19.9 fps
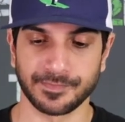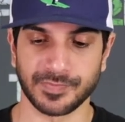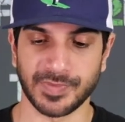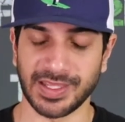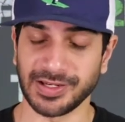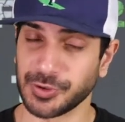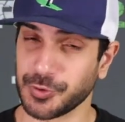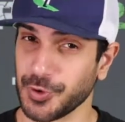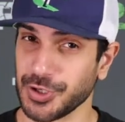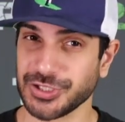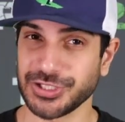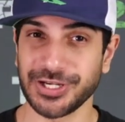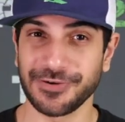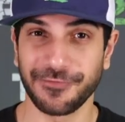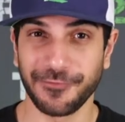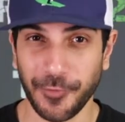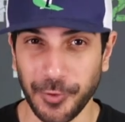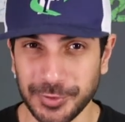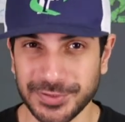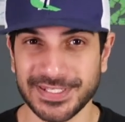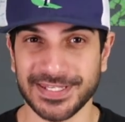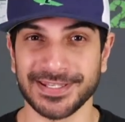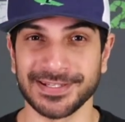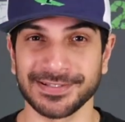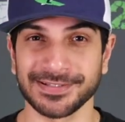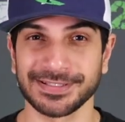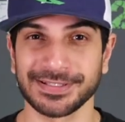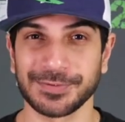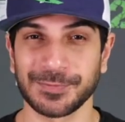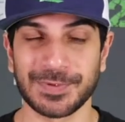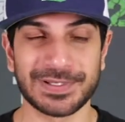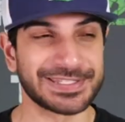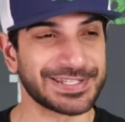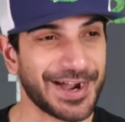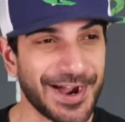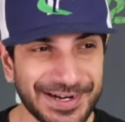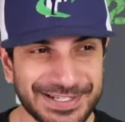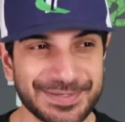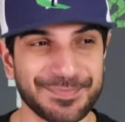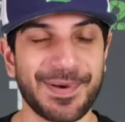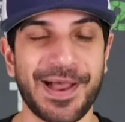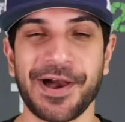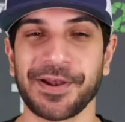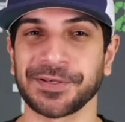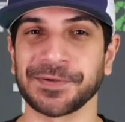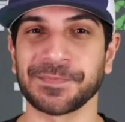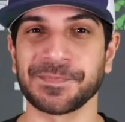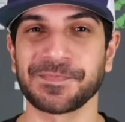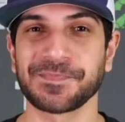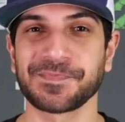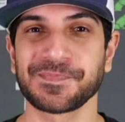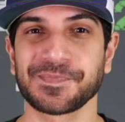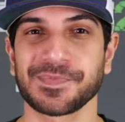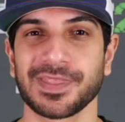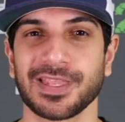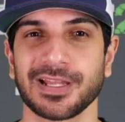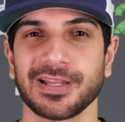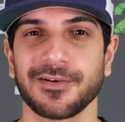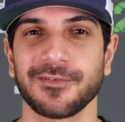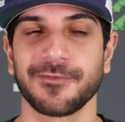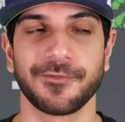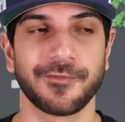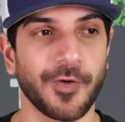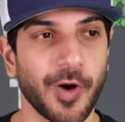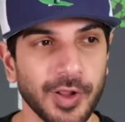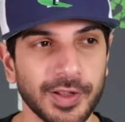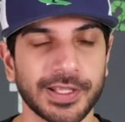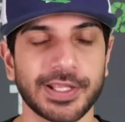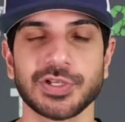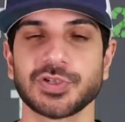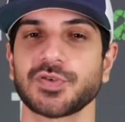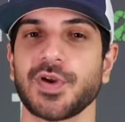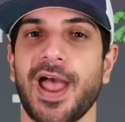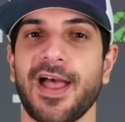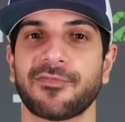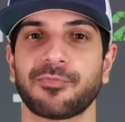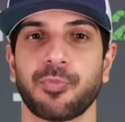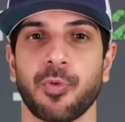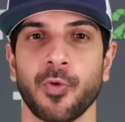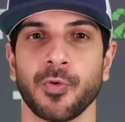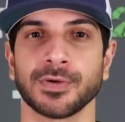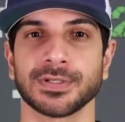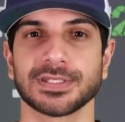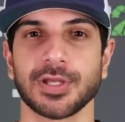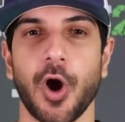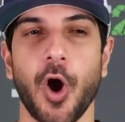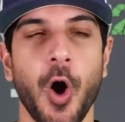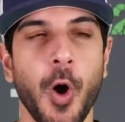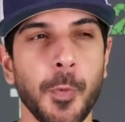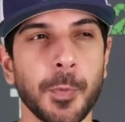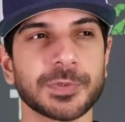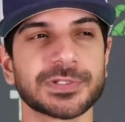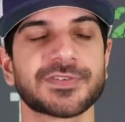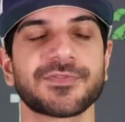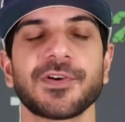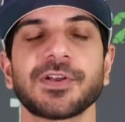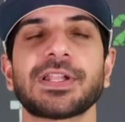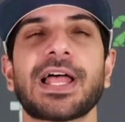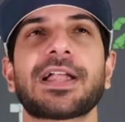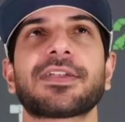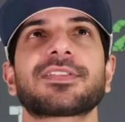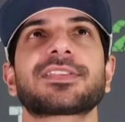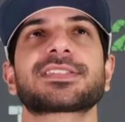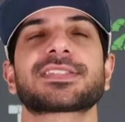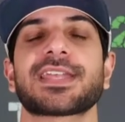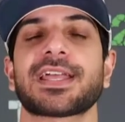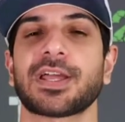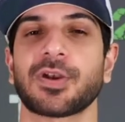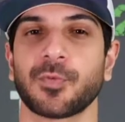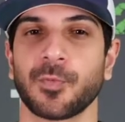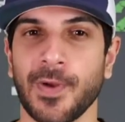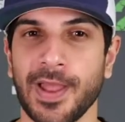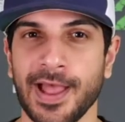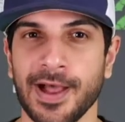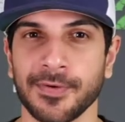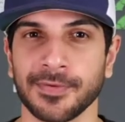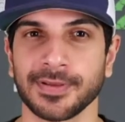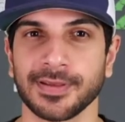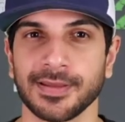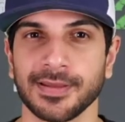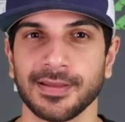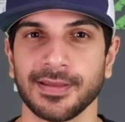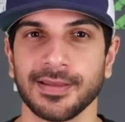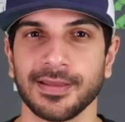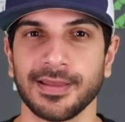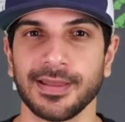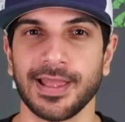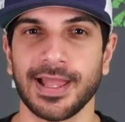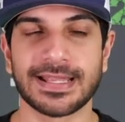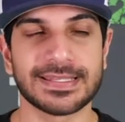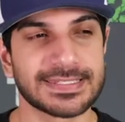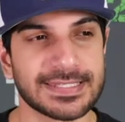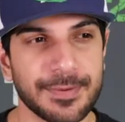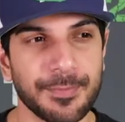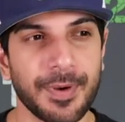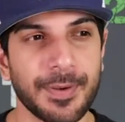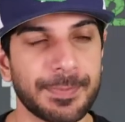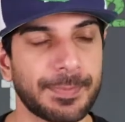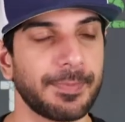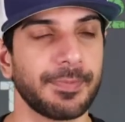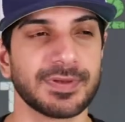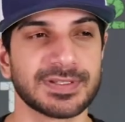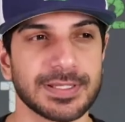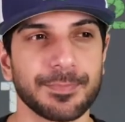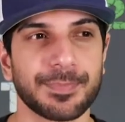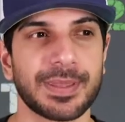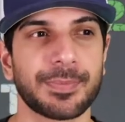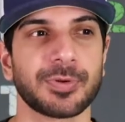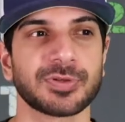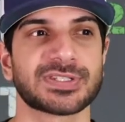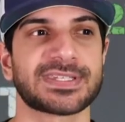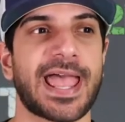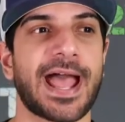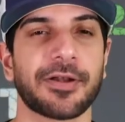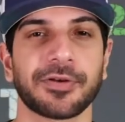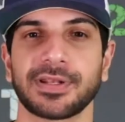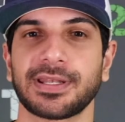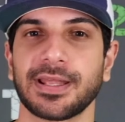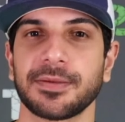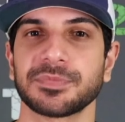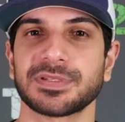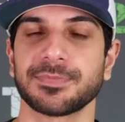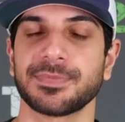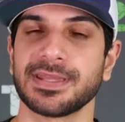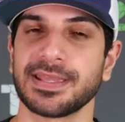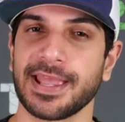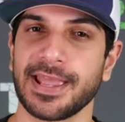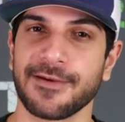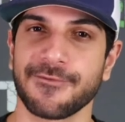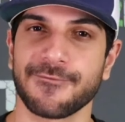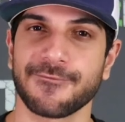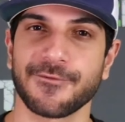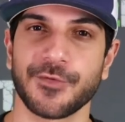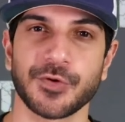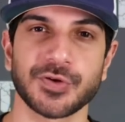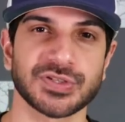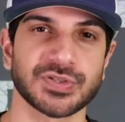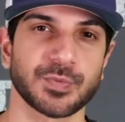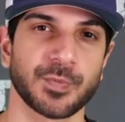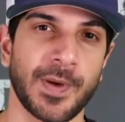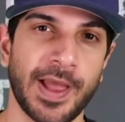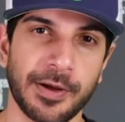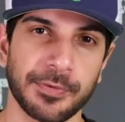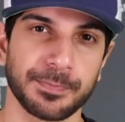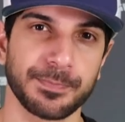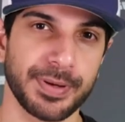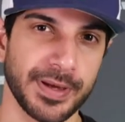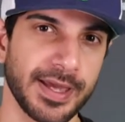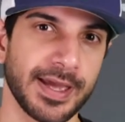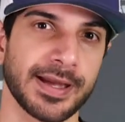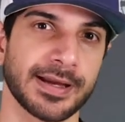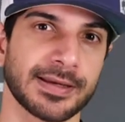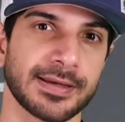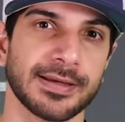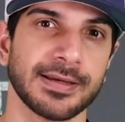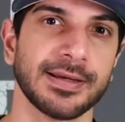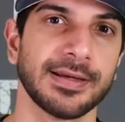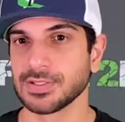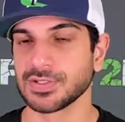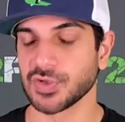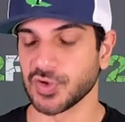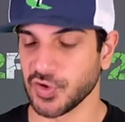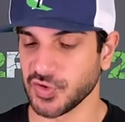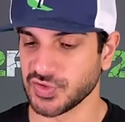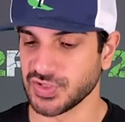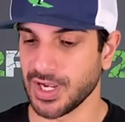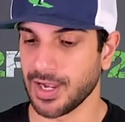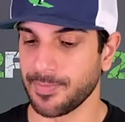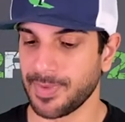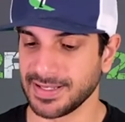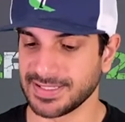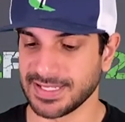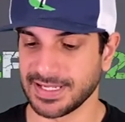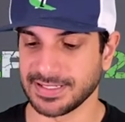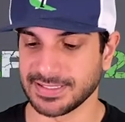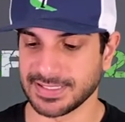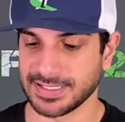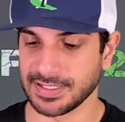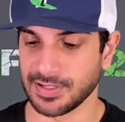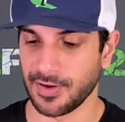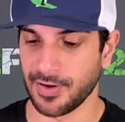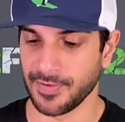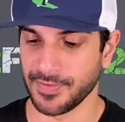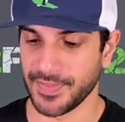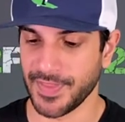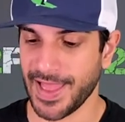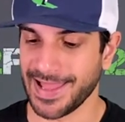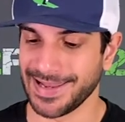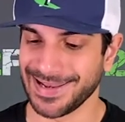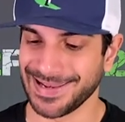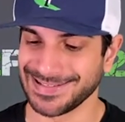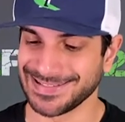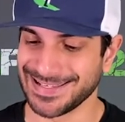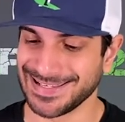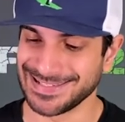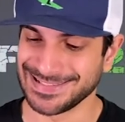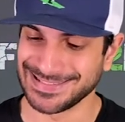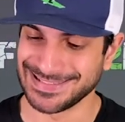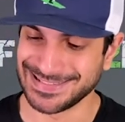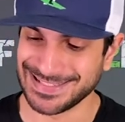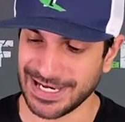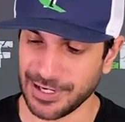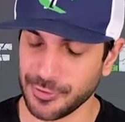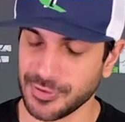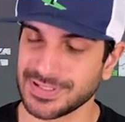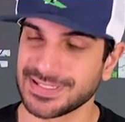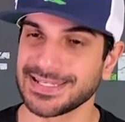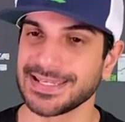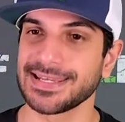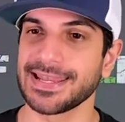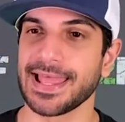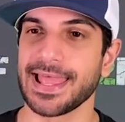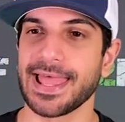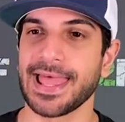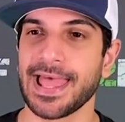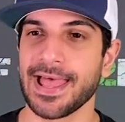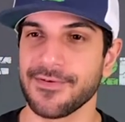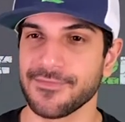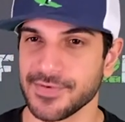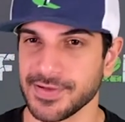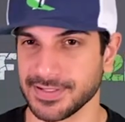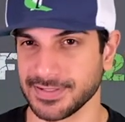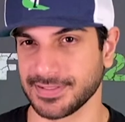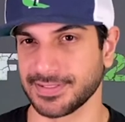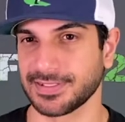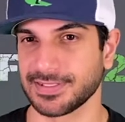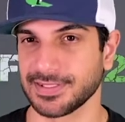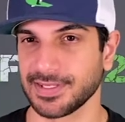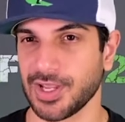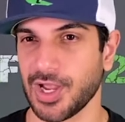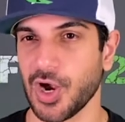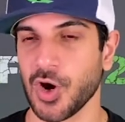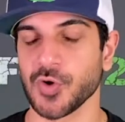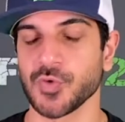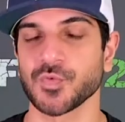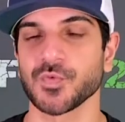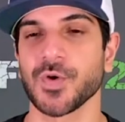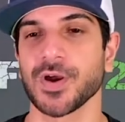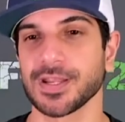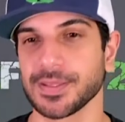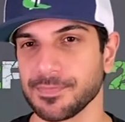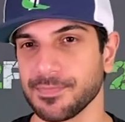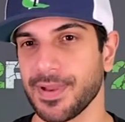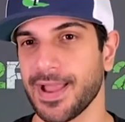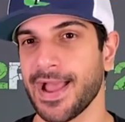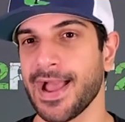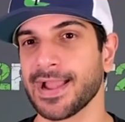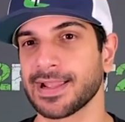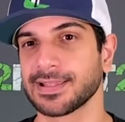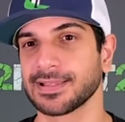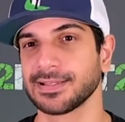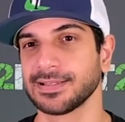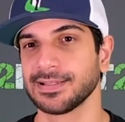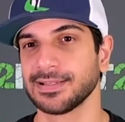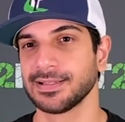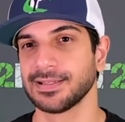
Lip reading: Then Christian Fulton, we talked about him. Falling draft boards, almost fell out of the second round. And some people touted him to be a first-round pick. So good job by Tennessee on that. And then Darrington Evans, a running back.